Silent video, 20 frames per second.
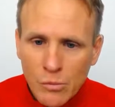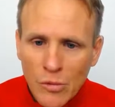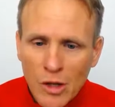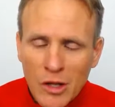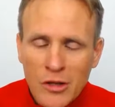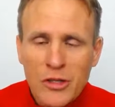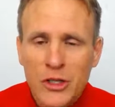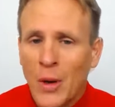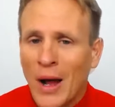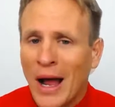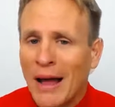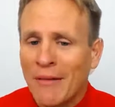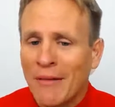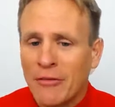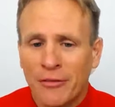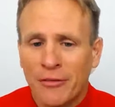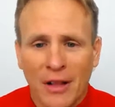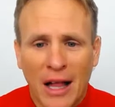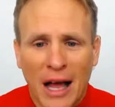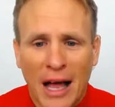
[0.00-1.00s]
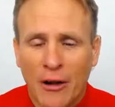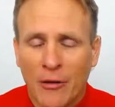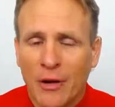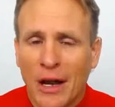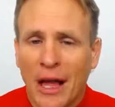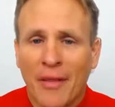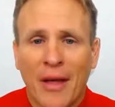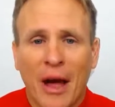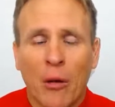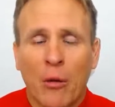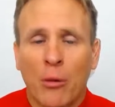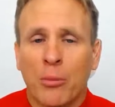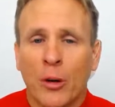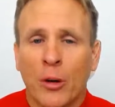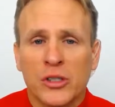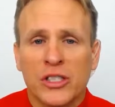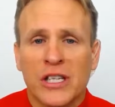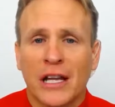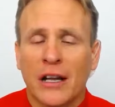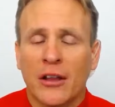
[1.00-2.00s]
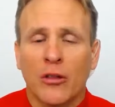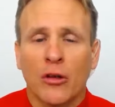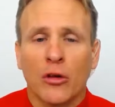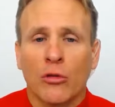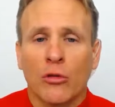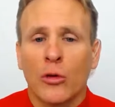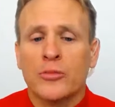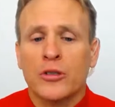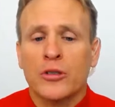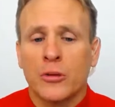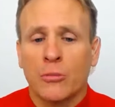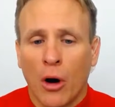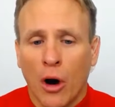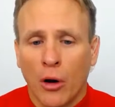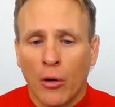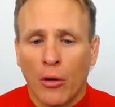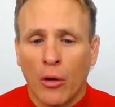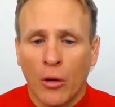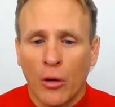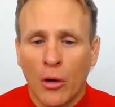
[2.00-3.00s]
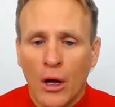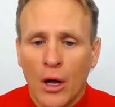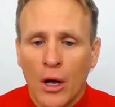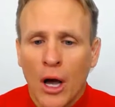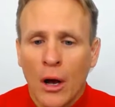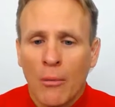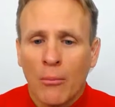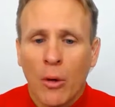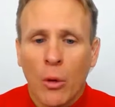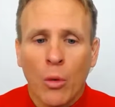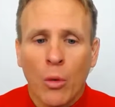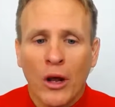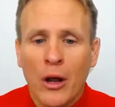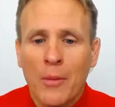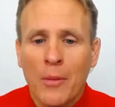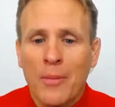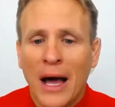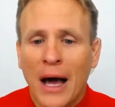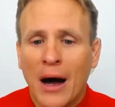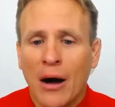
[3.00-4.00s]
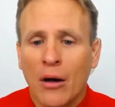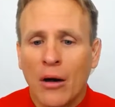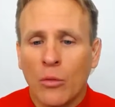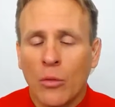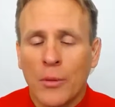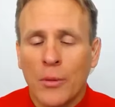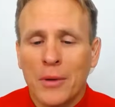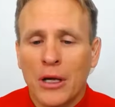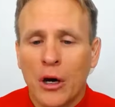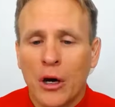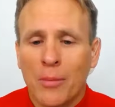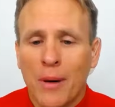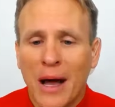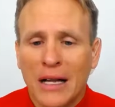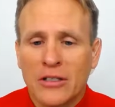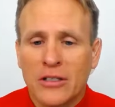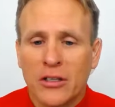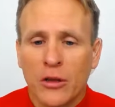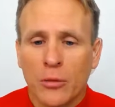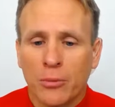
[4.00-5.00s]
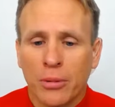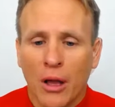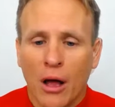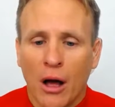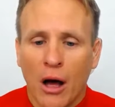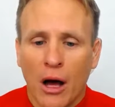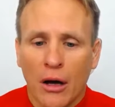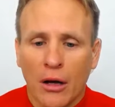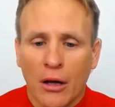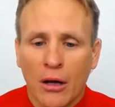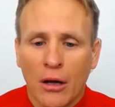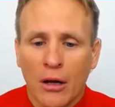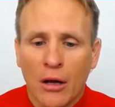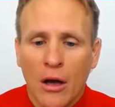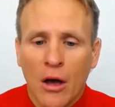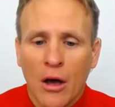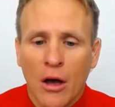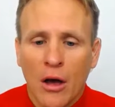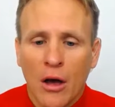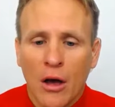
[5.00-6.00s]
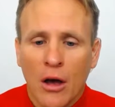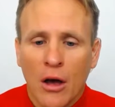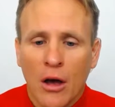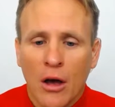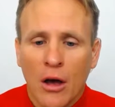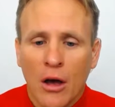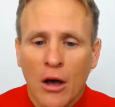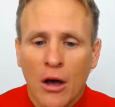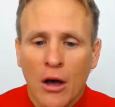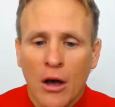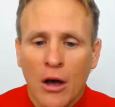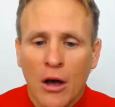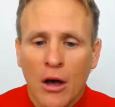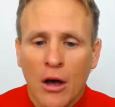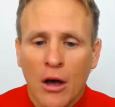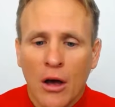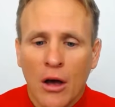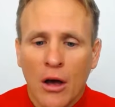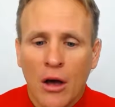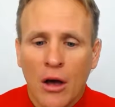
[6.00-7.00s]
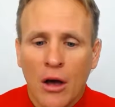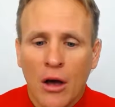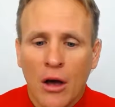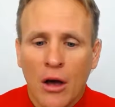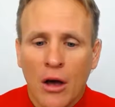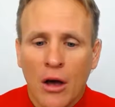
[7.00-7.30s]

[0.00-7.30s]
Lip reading: You have the flyer now. Now I will post that in the group tomorrow. But what about when we go back to the blog? What about the blog we did